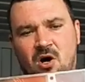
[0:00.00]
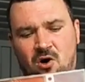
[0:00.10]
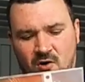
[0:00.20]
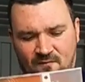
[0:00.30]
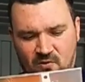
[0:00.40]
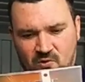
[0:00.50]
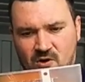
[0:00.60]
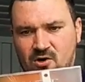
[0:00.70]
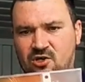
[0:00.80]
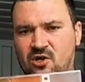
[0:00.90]

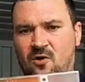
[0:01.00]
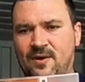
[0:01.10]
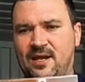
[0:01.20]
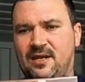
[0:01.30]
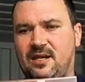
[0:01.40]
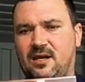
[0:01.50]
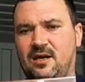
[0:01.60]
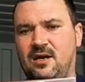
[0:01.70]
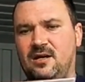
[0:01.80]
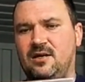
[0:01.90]
Marvel comic,
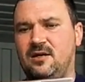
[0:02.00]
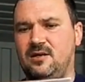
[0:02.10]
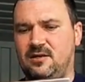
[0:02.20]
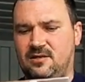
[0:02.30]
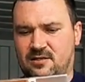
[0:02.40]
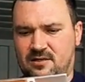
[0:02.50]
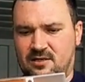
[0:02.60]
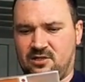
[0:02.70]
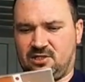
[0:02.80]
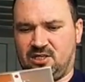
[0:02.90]

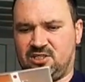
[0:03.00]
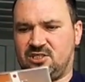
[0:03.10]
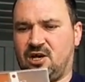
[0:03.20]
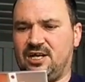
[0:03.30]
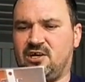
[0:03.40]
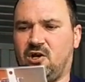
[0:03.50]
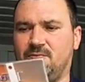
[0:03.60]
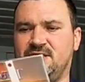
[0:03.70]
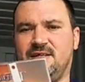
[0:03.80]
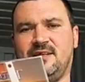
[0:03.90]
looks like
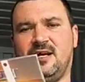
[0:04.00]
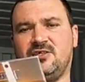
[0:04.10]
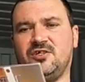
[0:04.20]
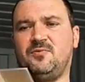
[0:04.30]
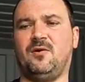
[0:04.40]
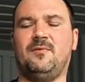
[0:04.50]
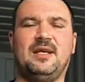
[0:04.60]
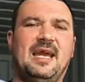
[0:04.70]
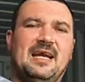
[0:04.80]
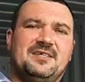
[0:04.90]
Cyclops in there, so it's probably